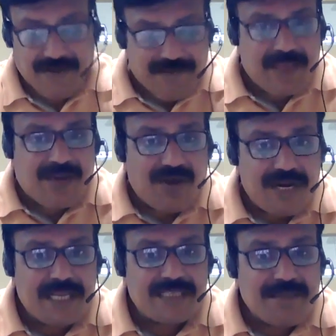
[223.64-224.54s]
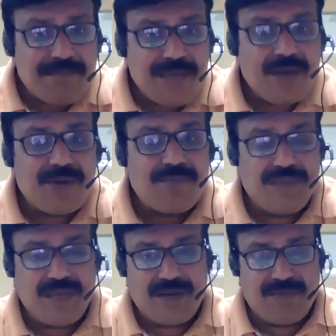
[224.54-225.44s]
We call it as a
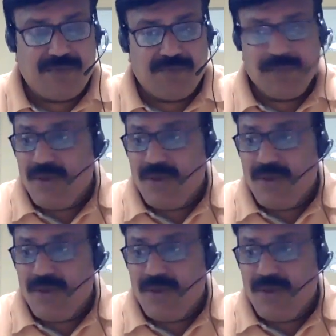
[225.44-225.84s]
peer-to-peer review.